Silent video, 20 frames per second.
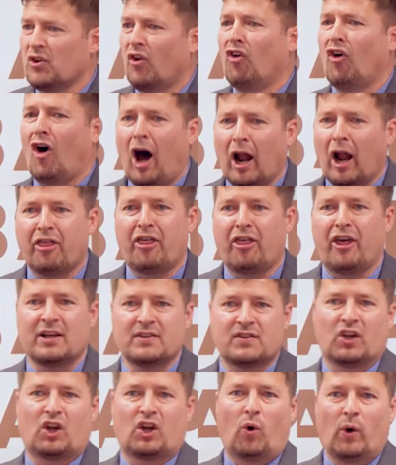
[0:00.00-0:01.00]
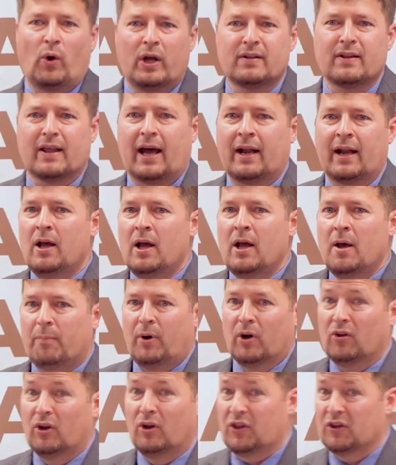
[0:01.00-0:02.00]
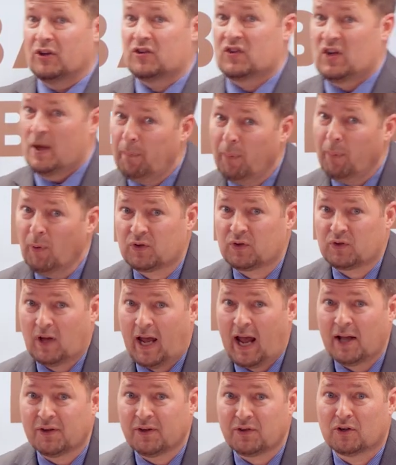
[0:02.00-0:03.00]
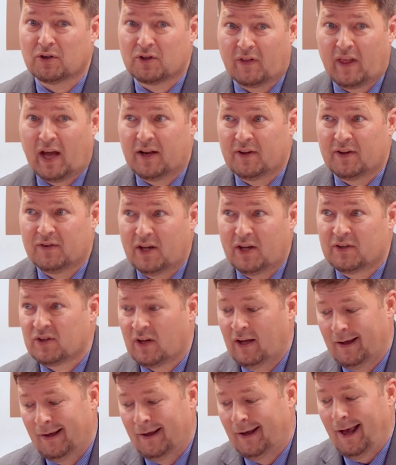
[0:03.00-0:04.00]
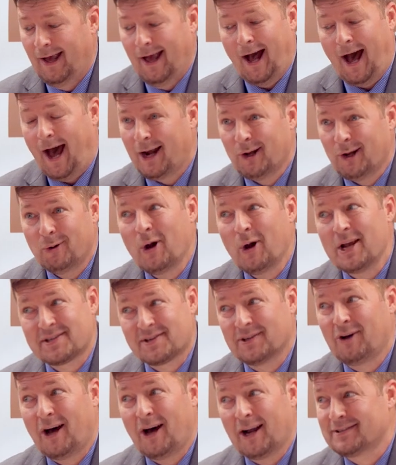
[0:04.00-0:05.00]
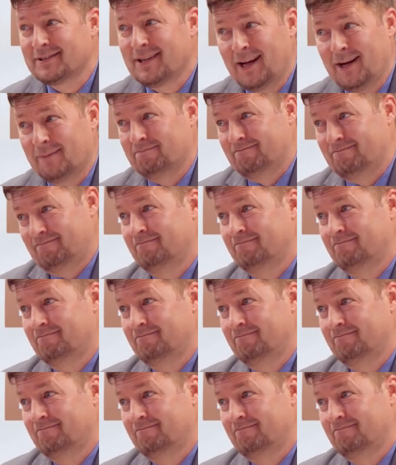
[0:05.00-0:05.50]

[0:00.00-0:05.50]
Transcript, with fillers: a lot of things that go into that, but the simplest answer to that is this I don't waste a lot of time.